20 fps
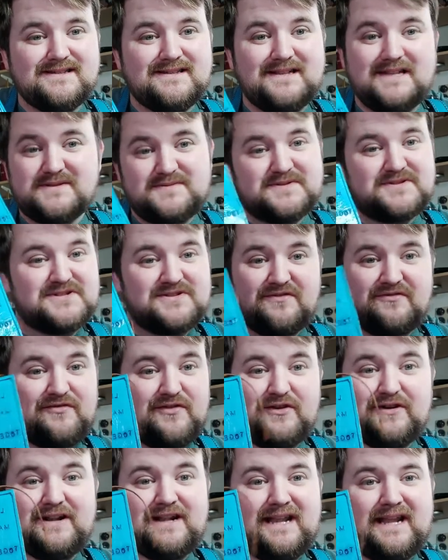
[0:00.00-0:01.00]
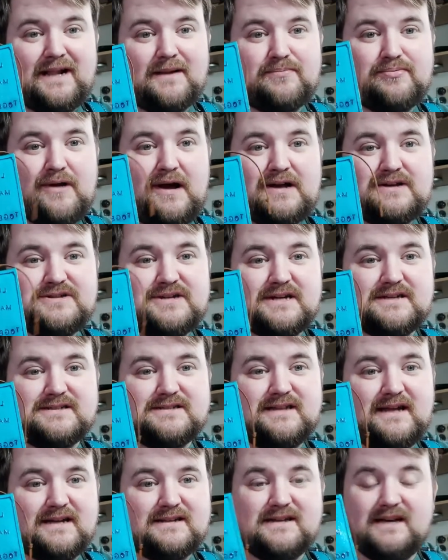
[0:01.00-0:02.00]
This was just a fun little project
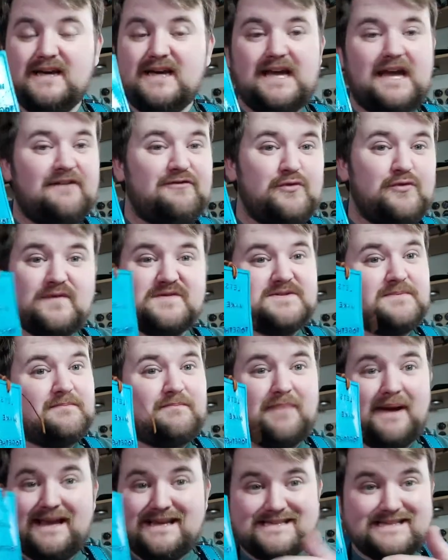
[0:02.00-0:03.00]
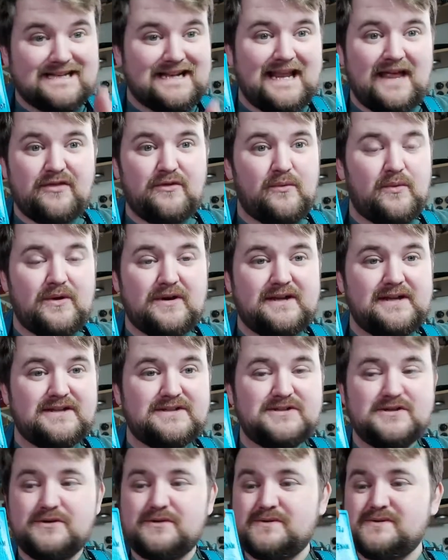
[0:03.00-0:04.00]
that if you have some basic leather working
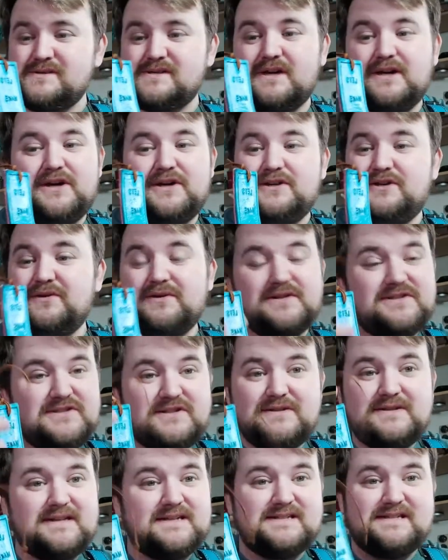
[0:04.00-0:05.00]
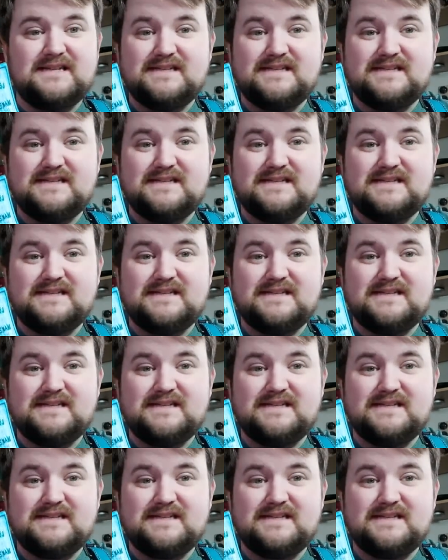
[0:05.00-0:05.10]
tools, you can do this.